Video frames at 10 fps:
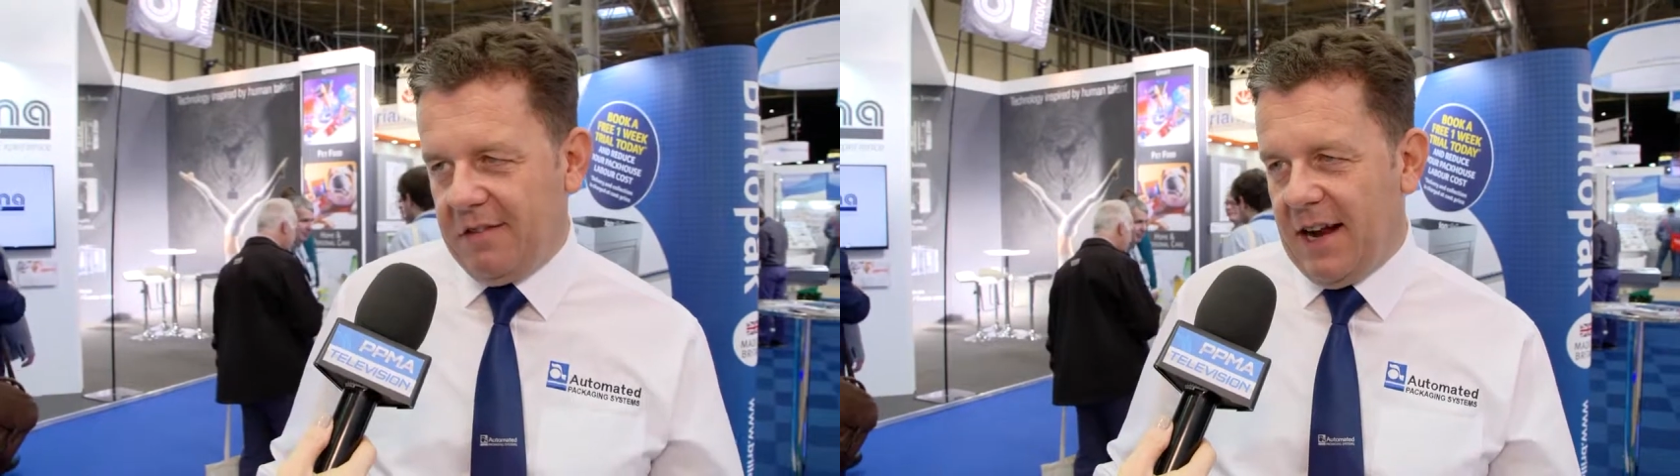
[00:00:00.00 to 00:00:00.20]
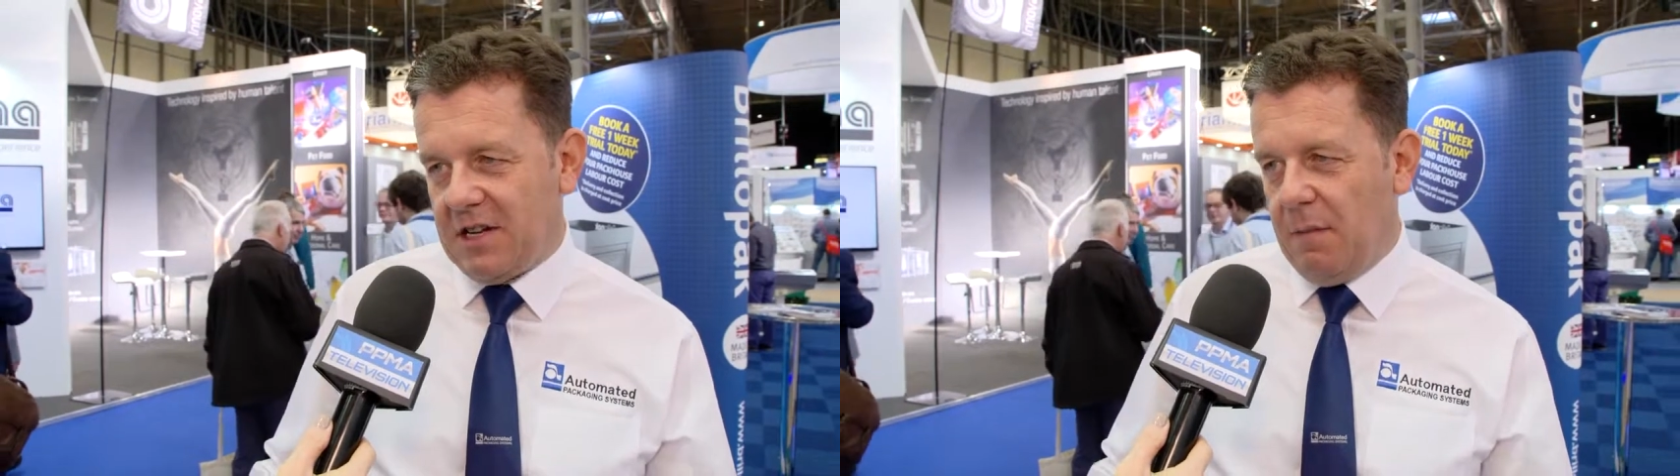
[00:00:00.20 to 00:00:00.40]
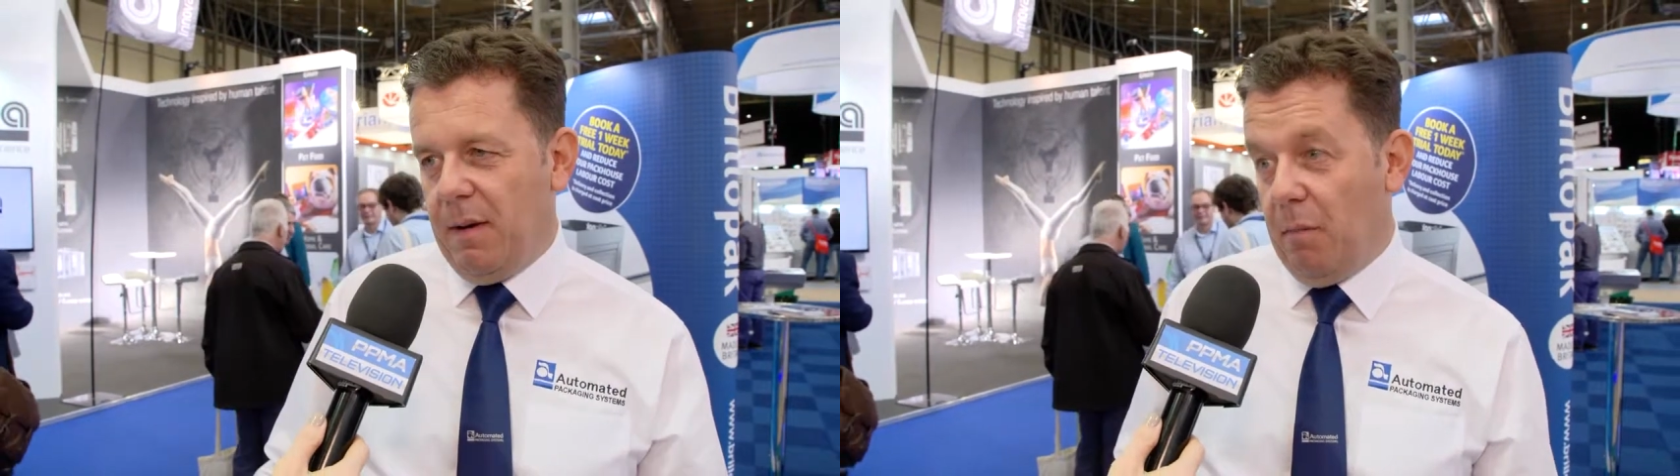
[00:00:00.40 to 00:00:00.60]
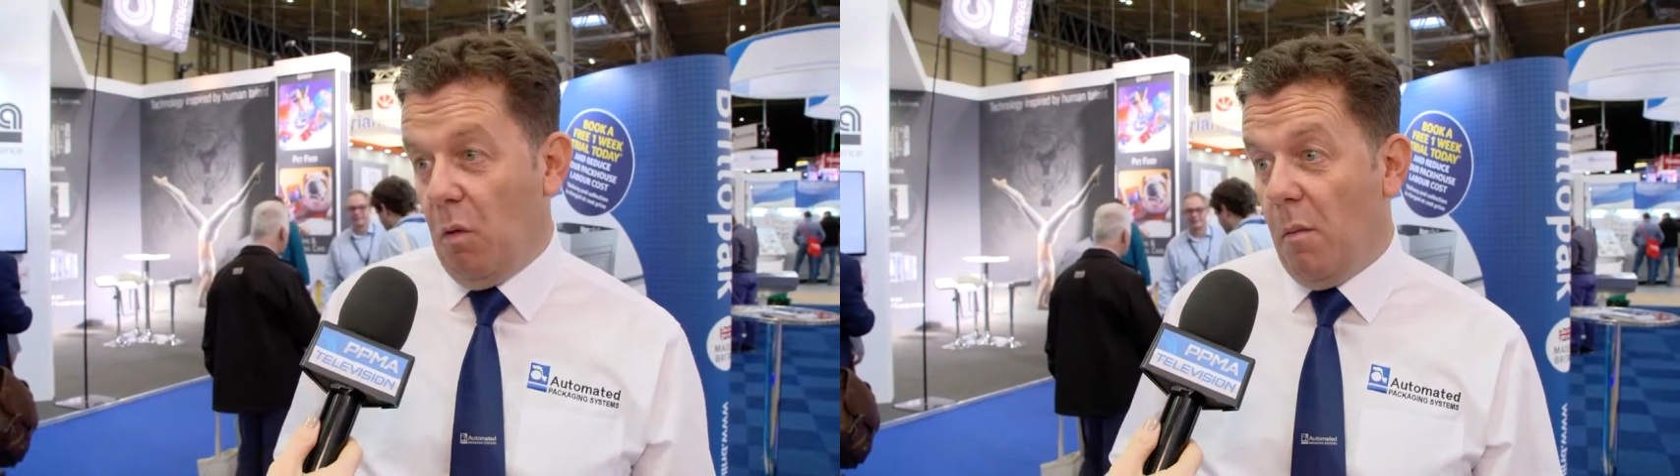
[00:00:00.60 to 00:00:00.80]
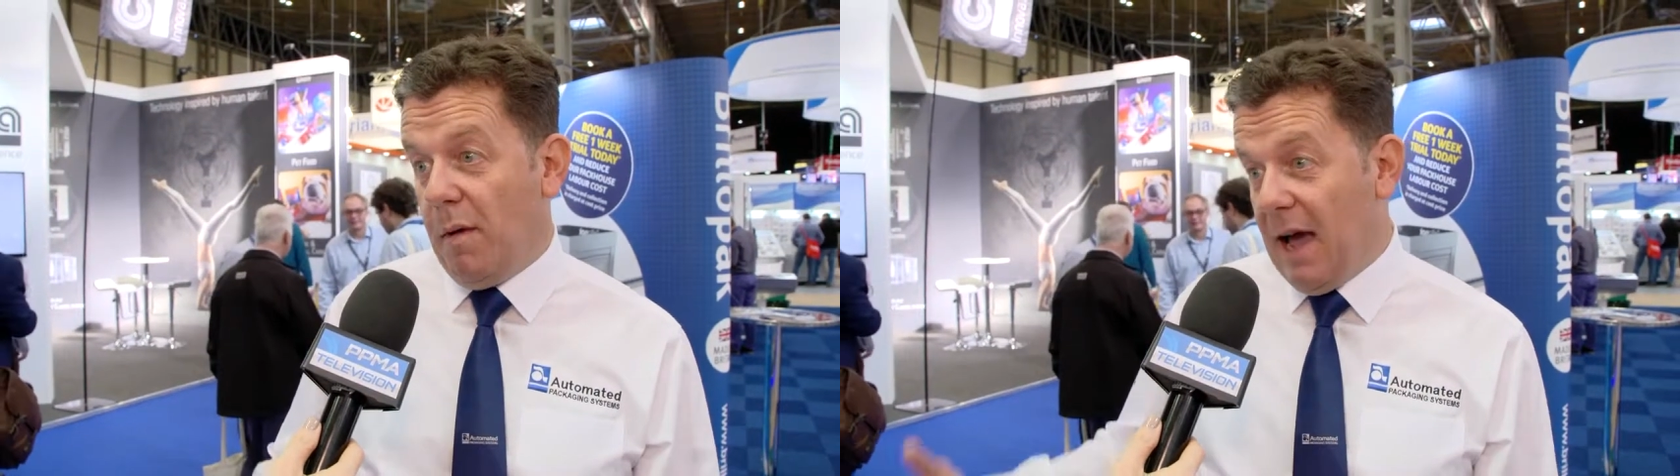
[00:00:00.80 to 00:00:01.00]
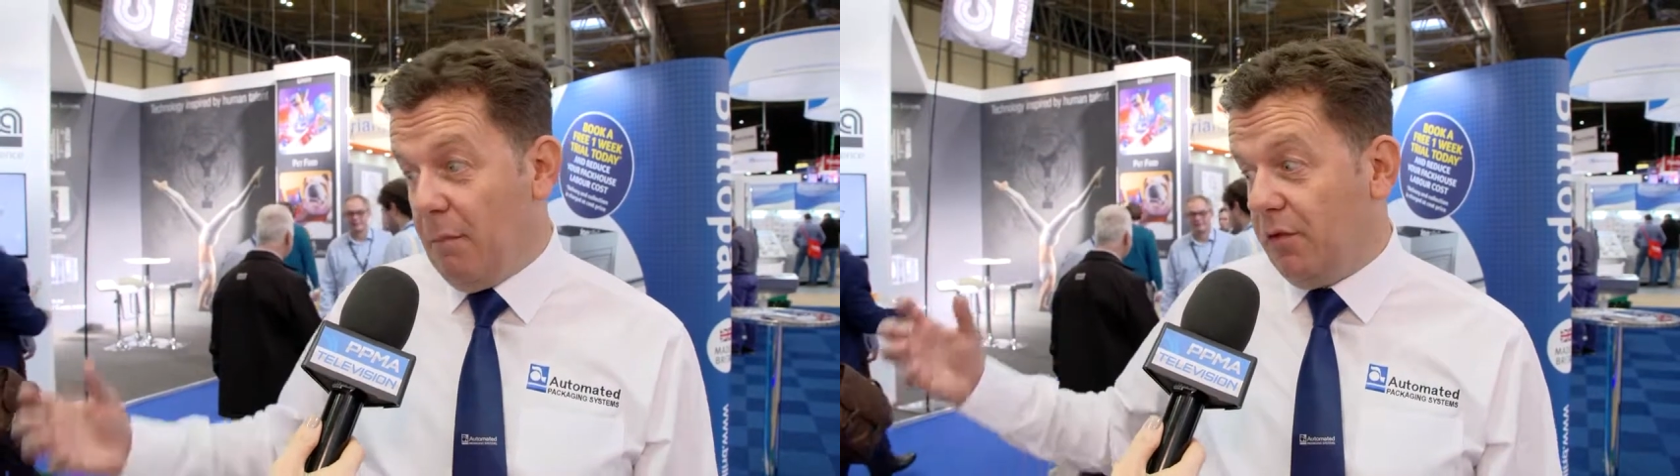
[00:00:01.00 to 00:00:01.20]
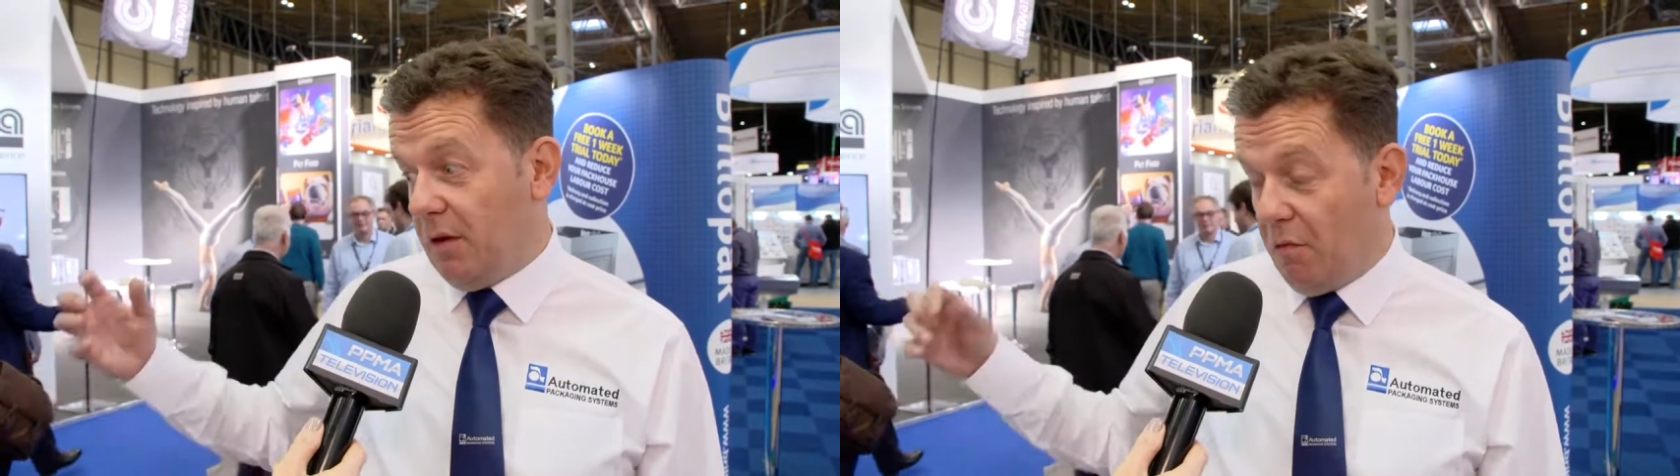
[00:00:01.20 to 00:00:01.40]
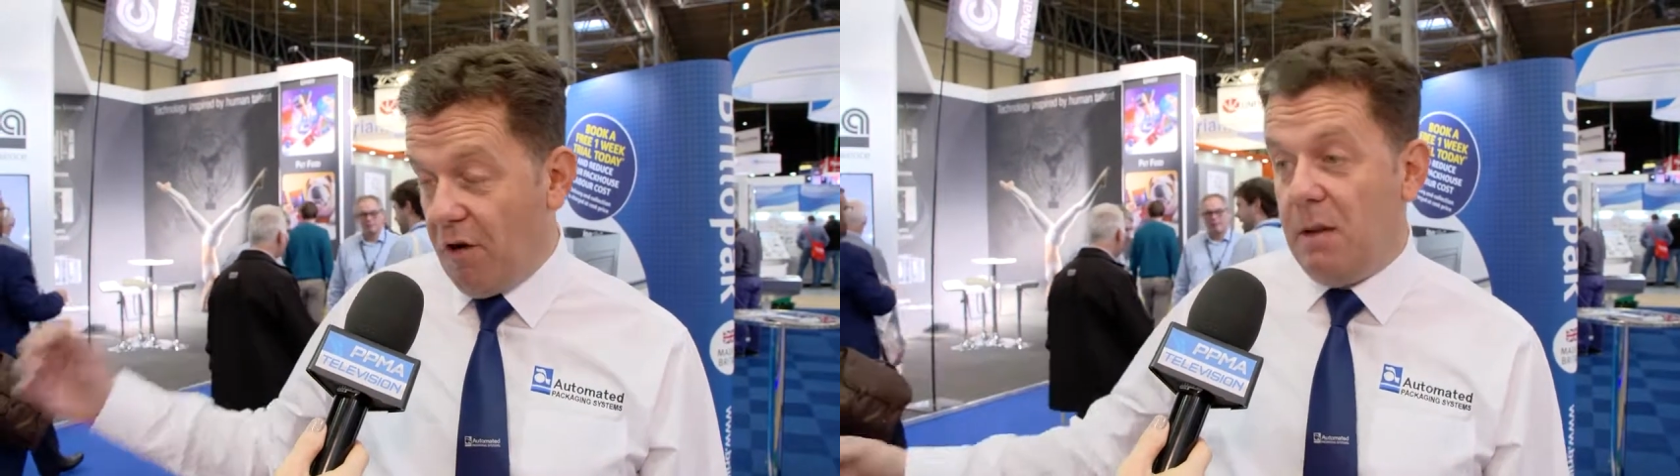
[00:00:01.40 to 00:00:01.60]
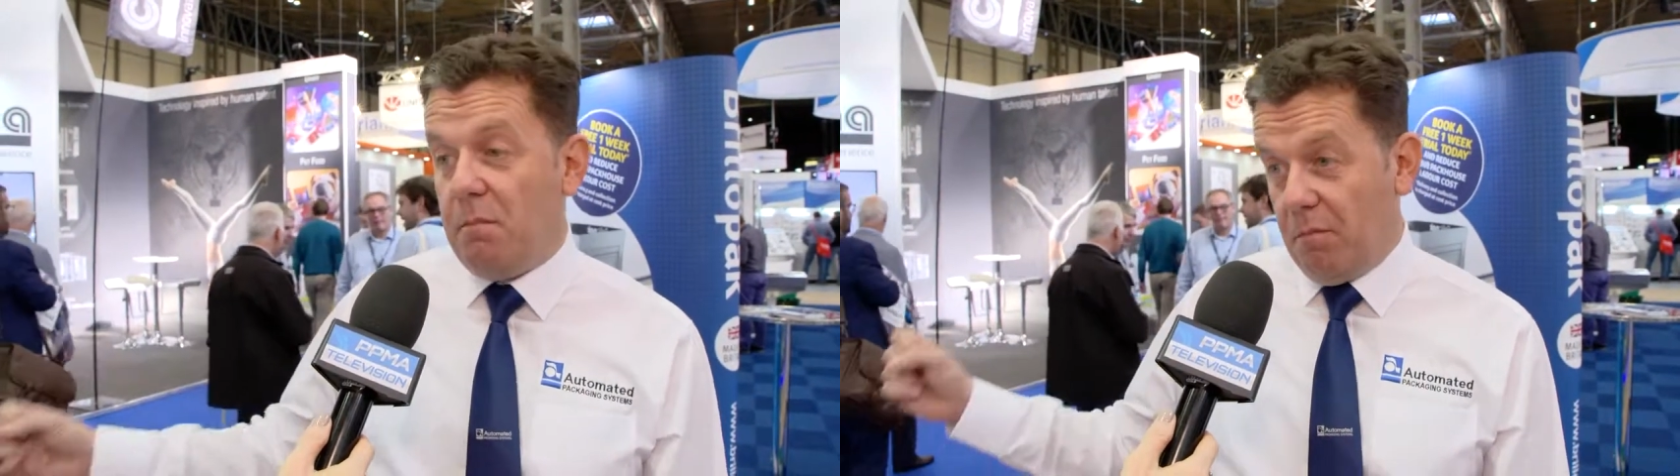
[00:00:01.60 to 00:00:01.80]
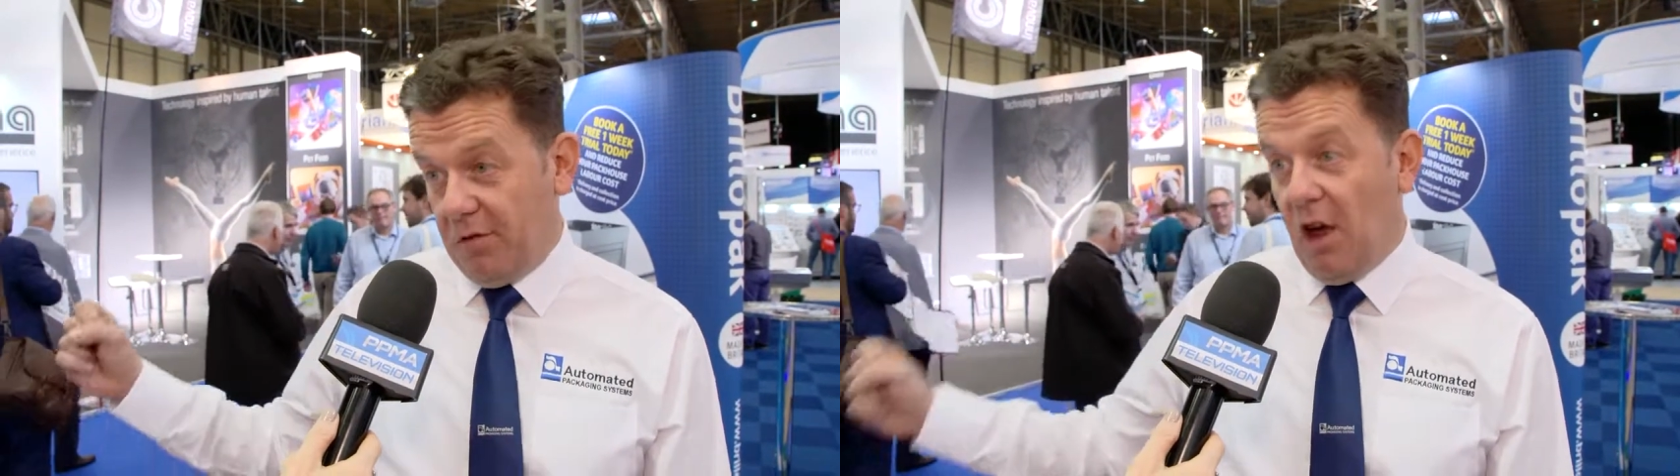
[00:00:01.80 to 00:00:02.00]
and actually people will be able to
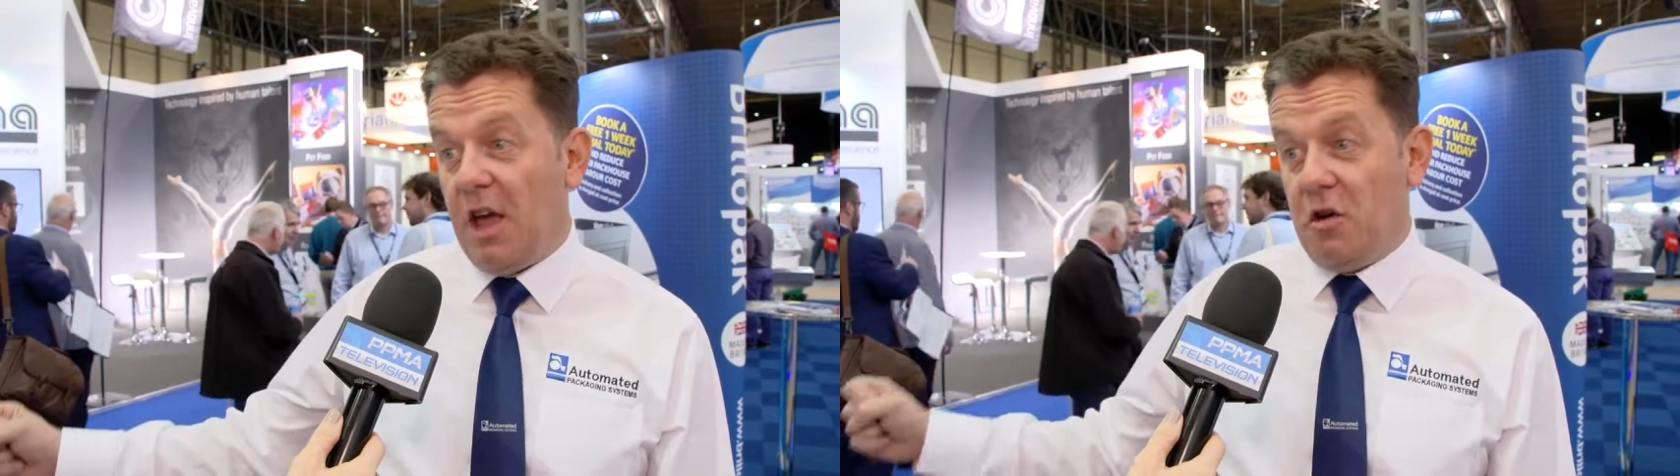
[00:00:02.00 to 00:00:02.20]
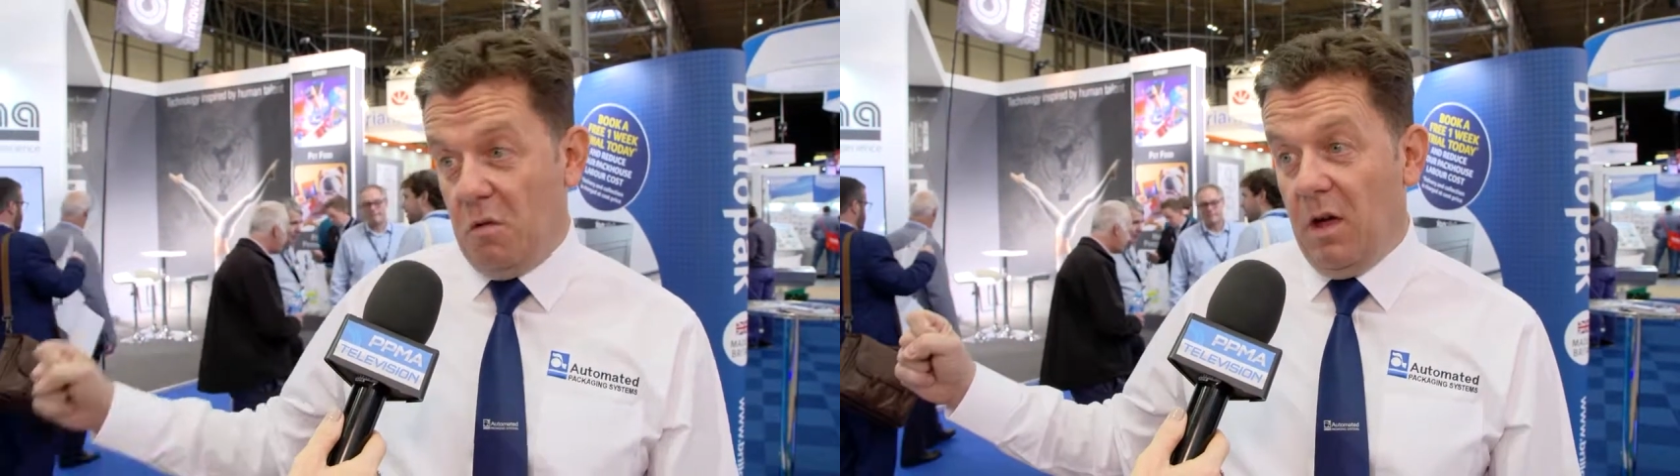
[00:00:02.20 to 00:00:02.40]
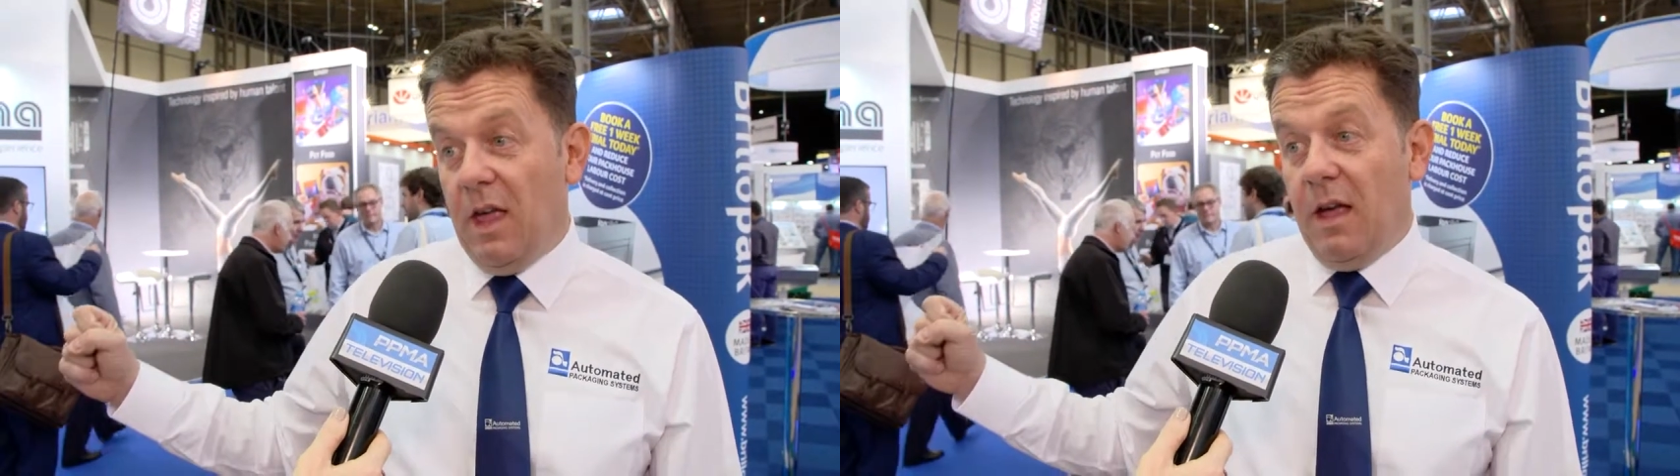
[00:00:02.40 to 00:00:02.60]
recycle